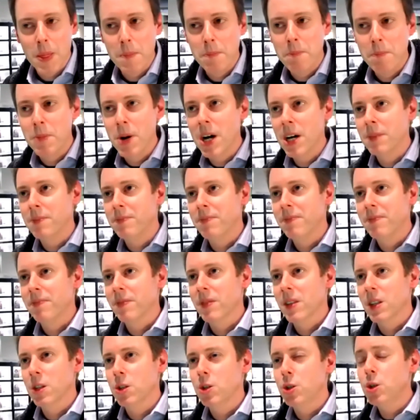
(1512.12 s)
but
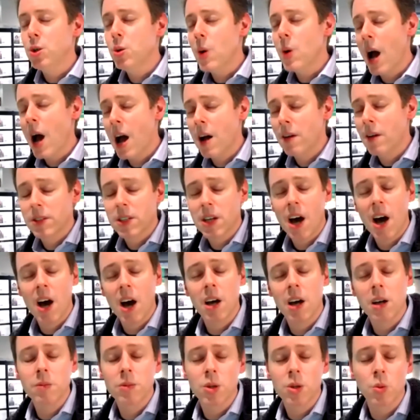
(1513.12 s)
do you have
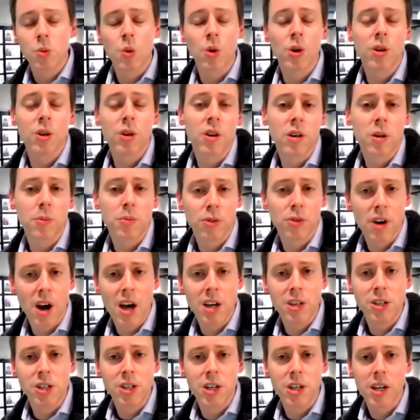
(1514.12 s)
time to work on a
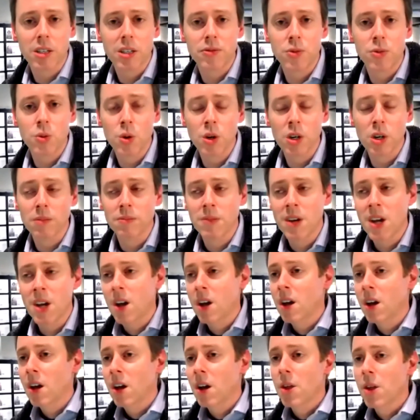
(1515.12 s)
project for
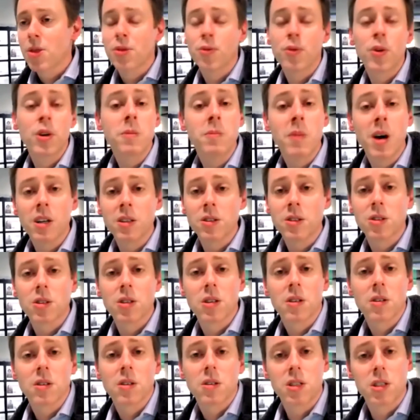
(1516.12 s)
three
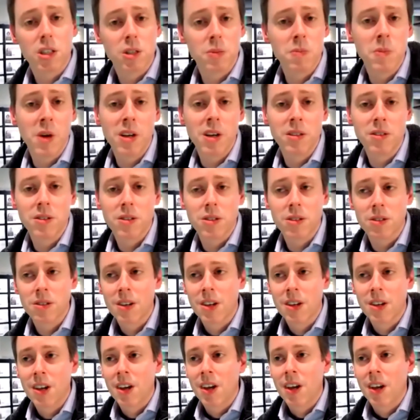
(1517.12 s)
months, six months?